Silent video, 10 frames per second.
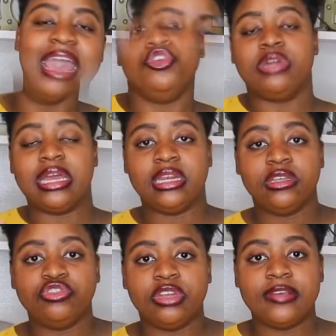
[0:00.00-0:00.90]
You can
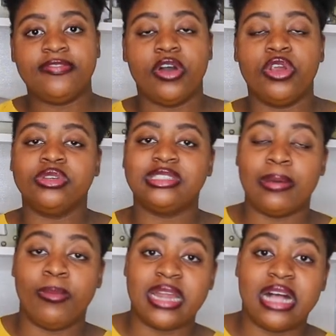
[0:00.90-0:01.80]
literally follow
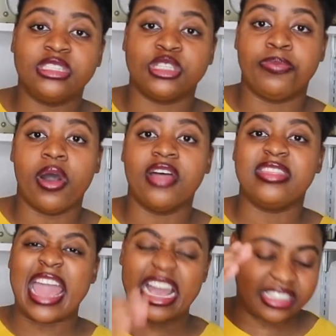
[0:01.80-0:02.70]
someone else's
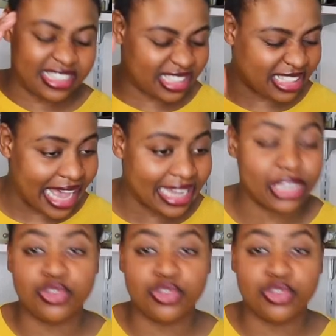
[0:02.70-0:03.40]
path exactly.